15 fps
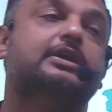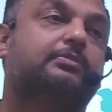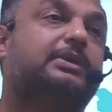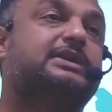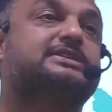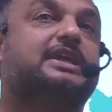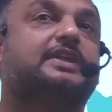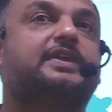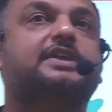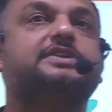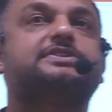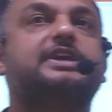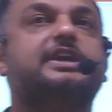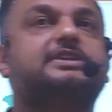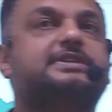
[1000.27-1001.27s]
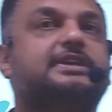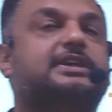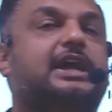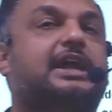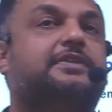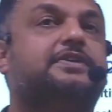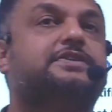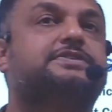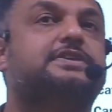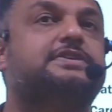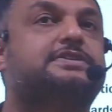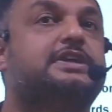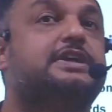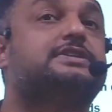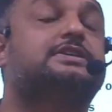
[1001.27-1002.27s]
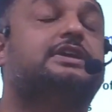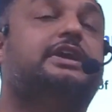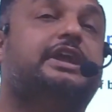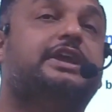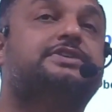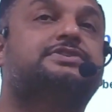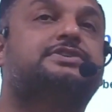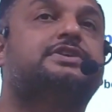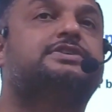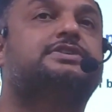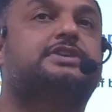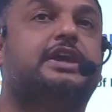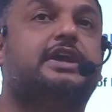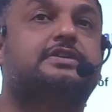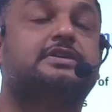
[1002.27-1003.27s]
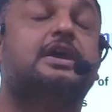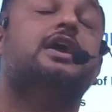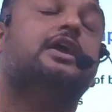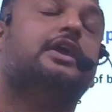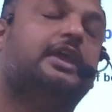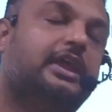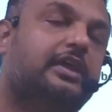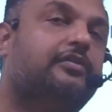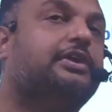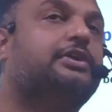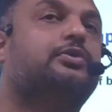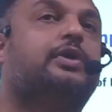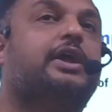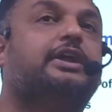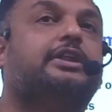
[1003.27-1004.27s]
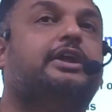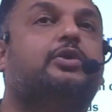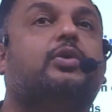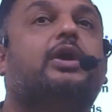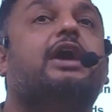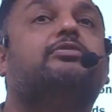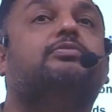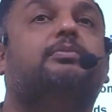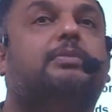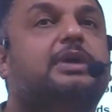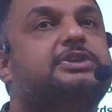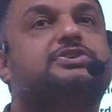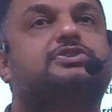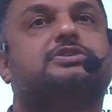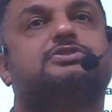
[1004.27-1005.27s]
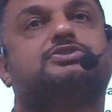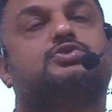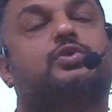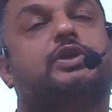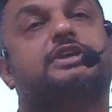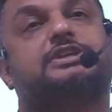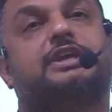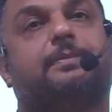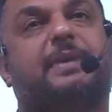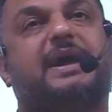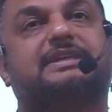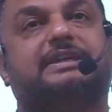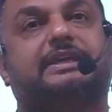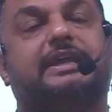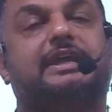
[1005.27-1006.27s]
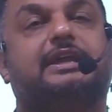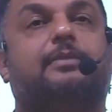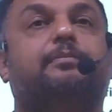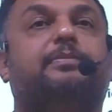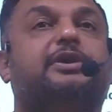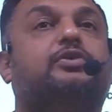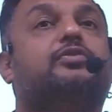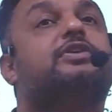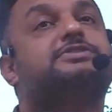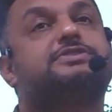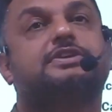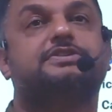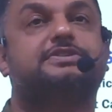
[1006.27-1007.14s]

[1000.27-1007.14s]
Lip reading: But southern states and northeastern states and eastern states, even today, they don't have much storage capacity compared to western